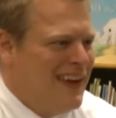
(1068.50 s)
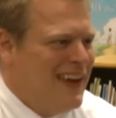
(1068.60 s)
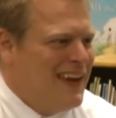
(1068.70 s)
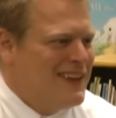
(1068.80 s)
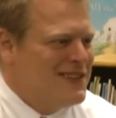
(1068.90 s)

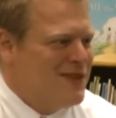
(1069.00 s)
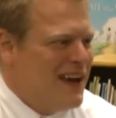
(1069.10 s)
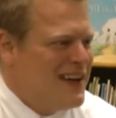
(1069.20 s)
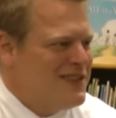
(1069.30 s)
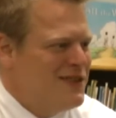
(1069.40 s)
And so it
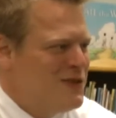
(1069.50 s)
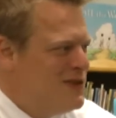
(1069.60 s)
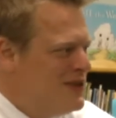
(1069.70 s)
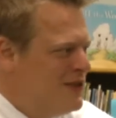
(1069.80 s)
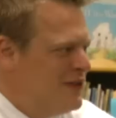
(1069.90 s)
has to do
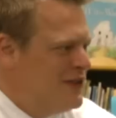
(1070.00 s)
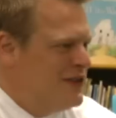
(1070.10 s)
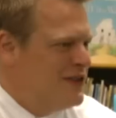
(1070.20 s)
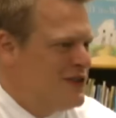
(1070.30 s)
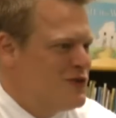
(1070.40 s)
with
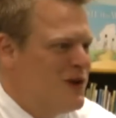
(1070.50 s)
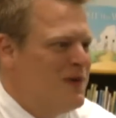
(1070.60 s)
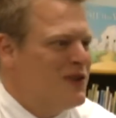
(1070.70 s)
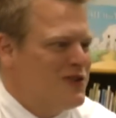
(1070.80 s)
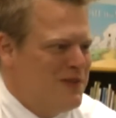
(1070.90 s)
the
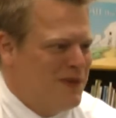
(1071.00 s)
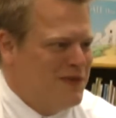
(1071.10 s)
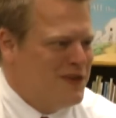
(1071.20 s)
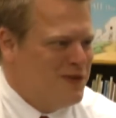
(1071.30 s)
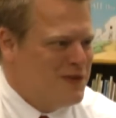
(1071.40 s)
distributorship of
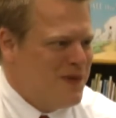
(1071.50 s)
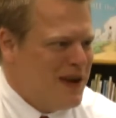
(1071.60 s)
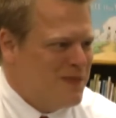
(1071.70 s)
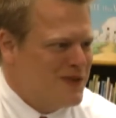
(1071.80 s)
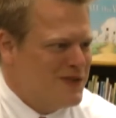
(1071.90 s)
the newspapers.